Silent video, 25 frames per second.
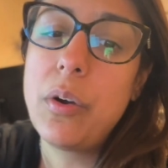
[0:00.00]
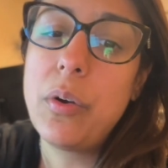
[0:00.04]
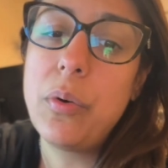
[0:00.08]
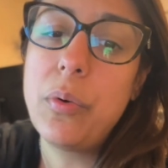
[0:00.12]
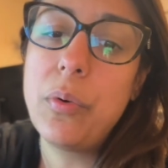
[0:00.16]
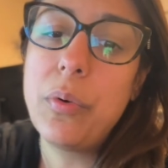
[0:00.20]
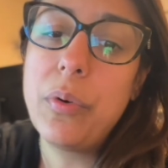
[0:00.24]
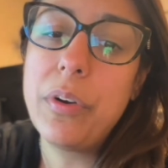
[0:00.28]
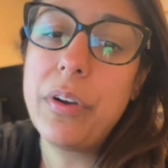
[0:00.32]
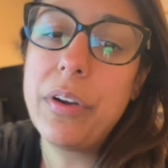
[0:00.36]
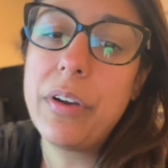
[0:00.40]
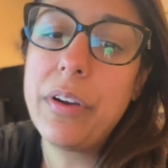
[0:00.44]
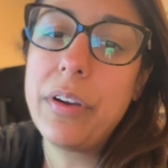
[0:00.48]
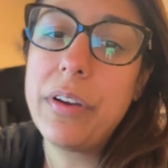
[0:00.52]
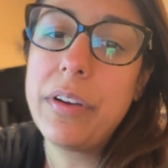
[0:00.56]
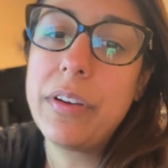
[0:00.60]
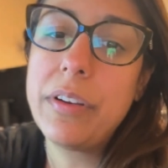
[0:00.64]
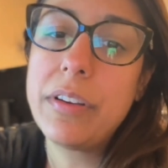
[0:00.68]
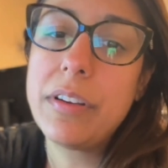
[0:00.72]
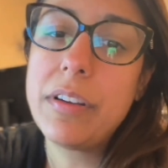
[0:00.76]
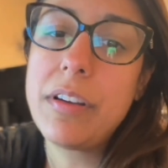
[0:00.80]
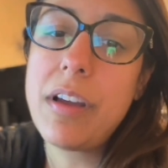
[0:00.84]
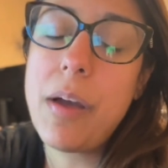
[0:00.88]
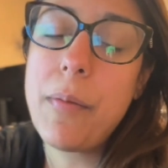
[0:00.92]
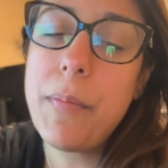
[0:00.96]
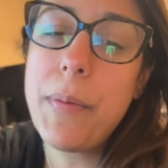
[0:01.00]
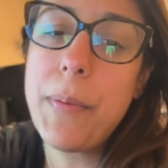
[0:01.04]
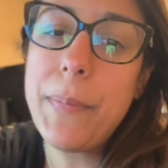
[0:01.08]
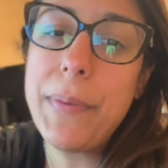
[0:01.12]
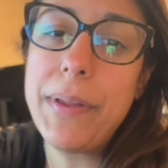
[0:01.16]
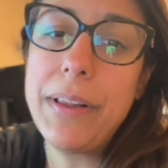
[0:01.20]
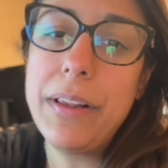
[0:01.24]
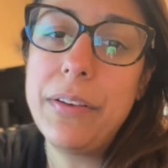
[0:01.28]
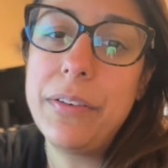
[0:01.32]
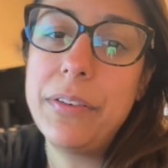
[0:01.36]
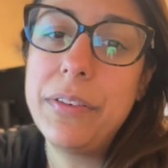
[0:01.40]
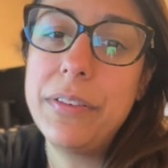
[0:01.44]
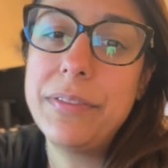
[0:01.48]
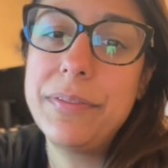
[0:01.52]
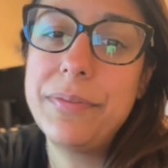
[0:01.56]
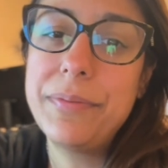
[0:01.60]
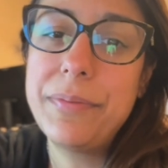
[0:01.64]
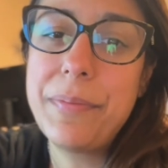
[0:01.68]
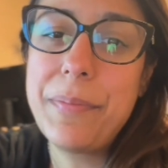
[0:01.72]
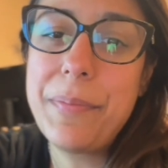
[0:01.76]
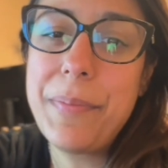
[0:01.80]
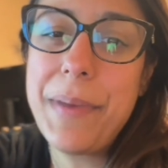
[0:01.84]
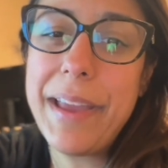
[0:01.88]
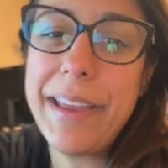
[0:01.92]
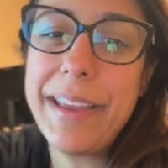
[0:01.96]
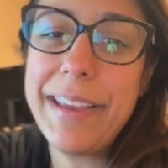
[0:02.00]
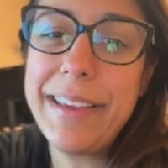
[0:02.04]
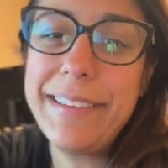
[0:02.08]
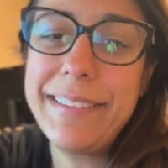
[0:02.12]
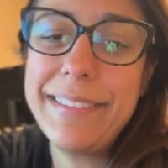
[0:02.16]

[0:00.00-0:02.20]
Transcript: or comment below. Bye.